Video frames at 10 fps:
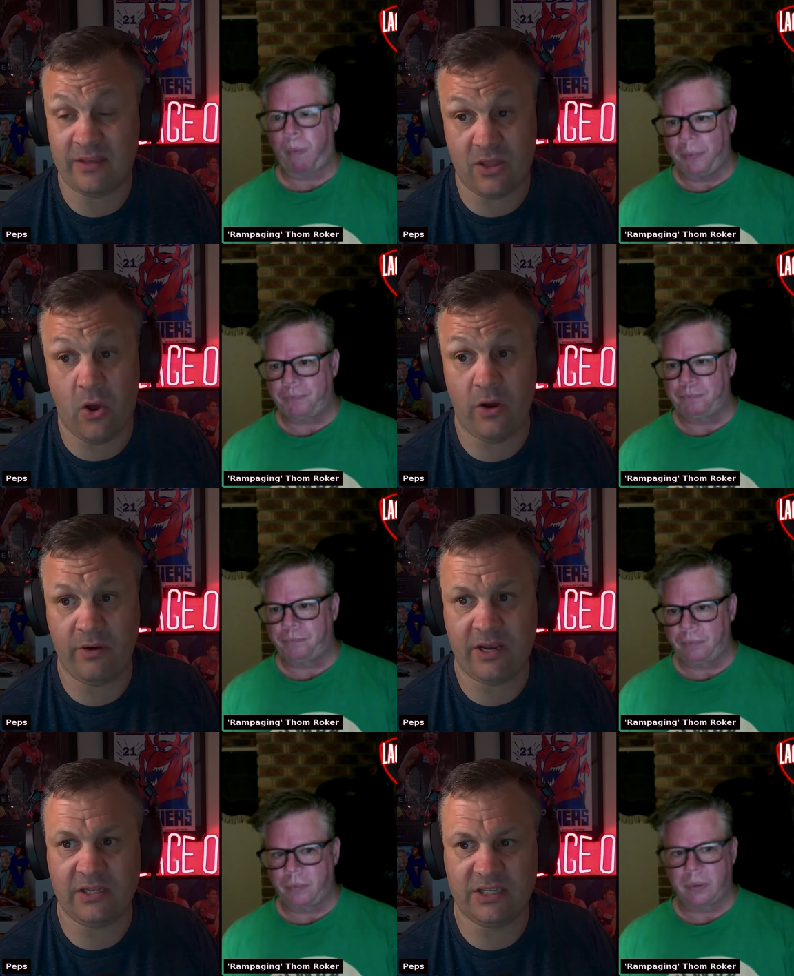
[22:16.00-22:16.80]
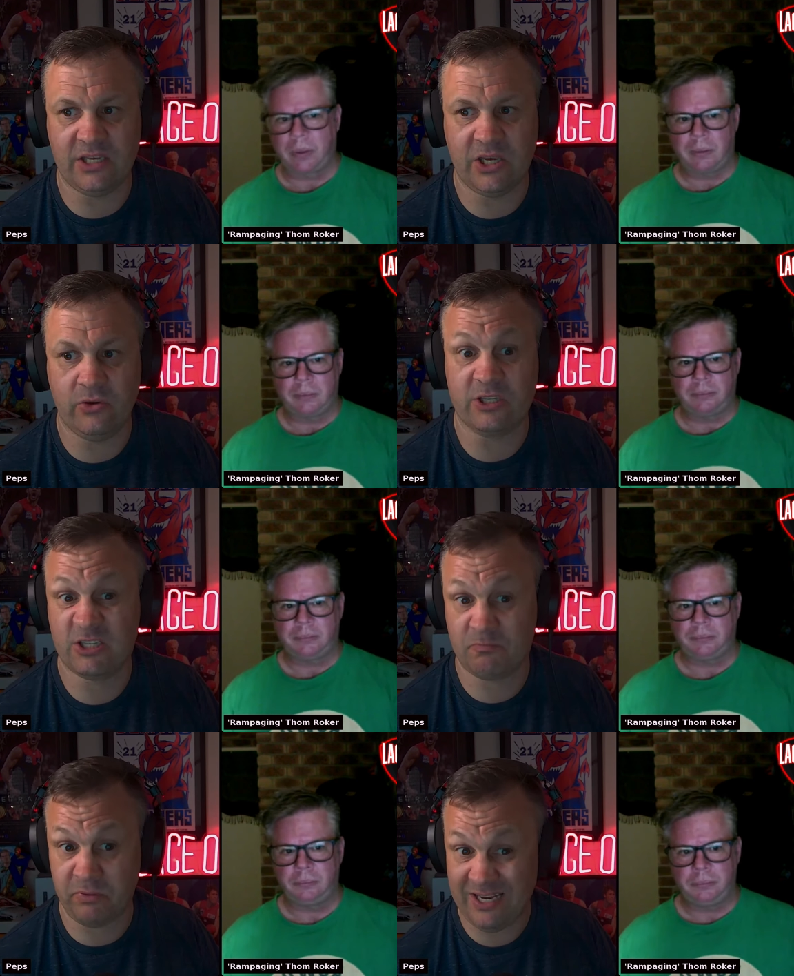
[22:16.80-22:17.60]
Speaker 1: that I reckon St Kilda
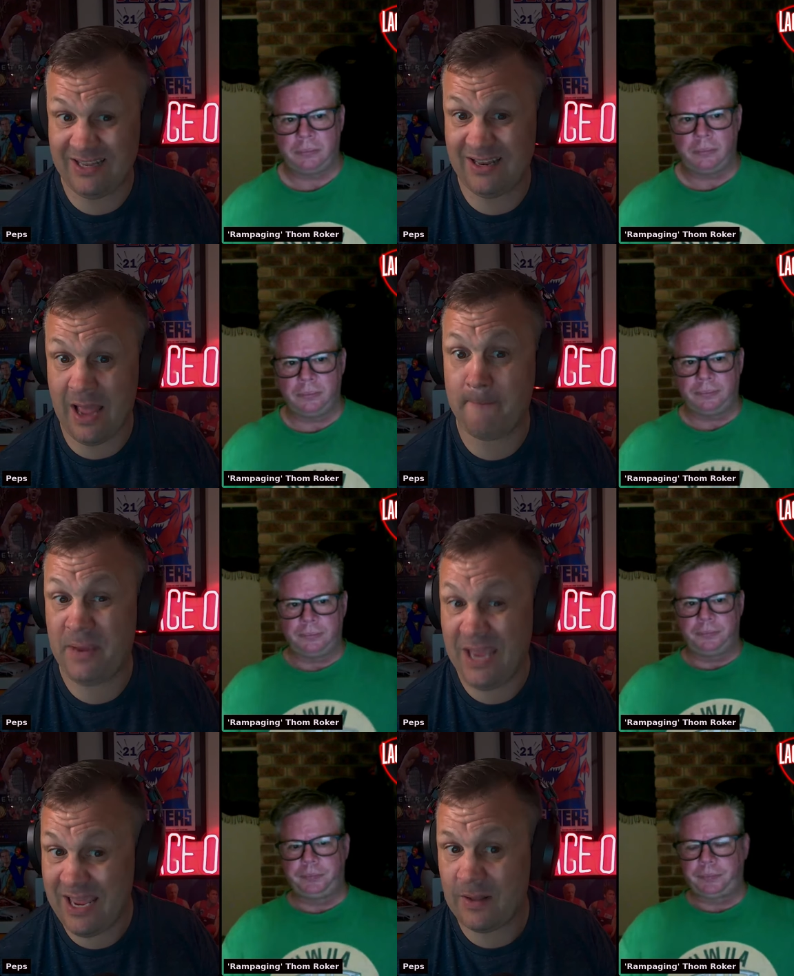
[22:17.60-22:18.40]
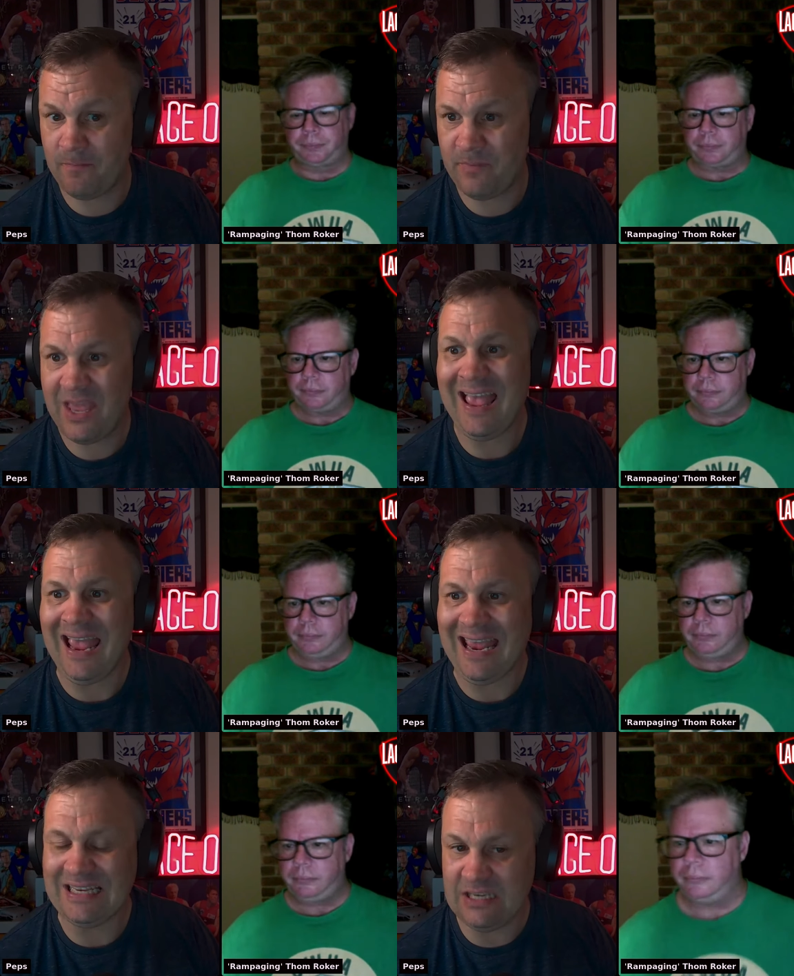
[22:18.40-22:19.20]
split a pick
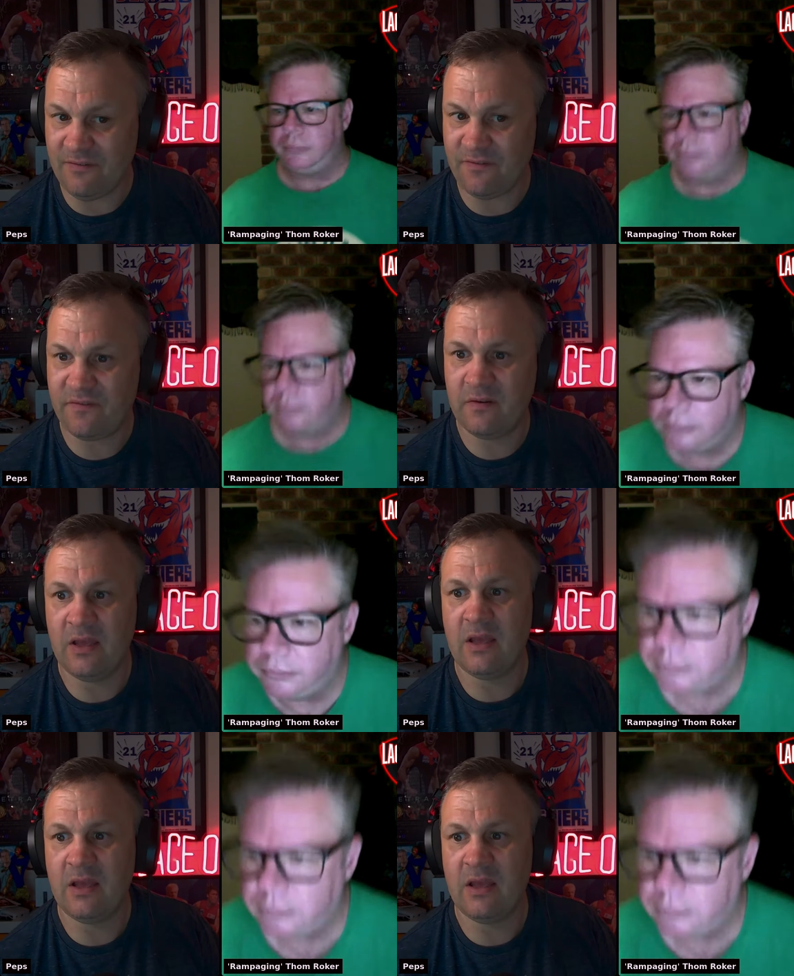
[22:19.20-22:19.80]
is if